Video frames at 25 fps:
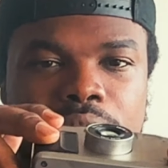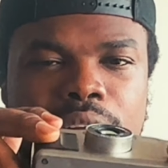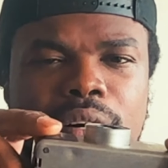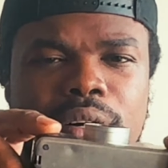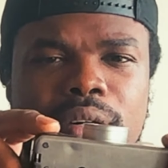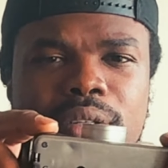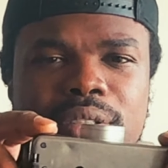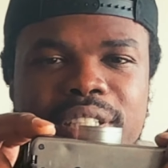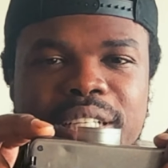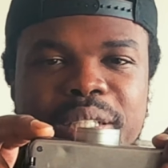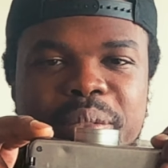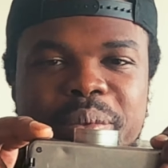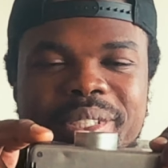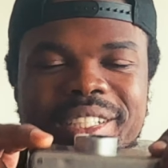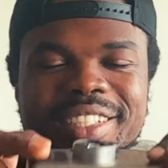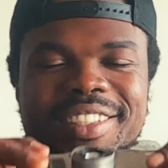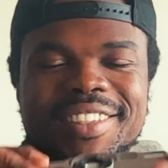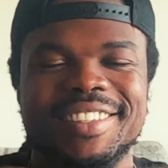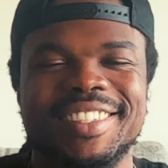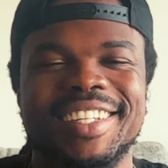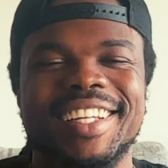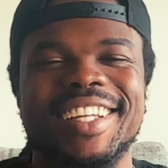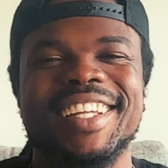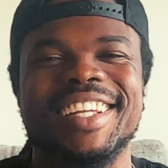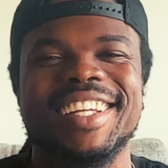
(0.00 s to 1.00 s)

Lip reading: Oh, there we go.